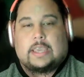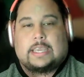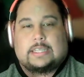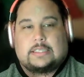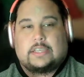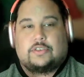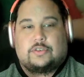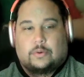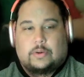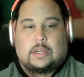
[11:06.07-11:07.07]
Its
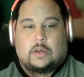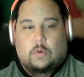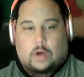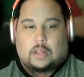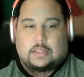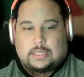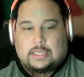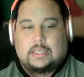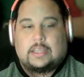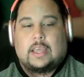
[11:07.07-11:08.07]
enduring
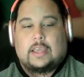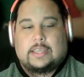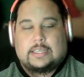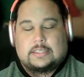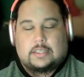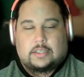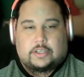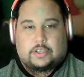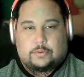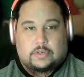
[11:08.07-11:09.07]
quality is the
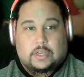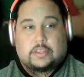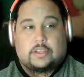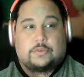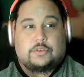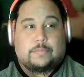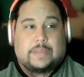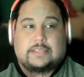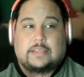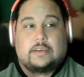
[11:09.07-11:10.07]
u not the user
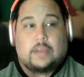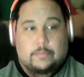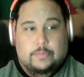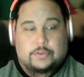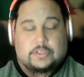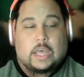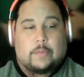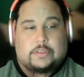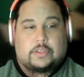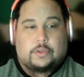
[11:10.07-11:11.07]
base in numbers,
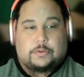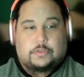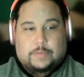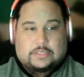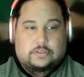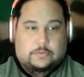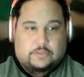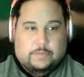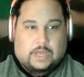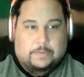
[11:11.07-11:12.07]
but the user base in
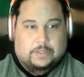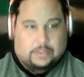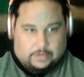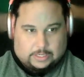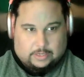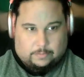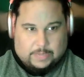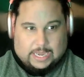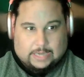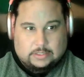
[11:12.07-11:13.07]
terms of popularity and
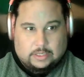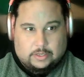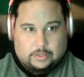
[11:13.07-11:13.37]
impact.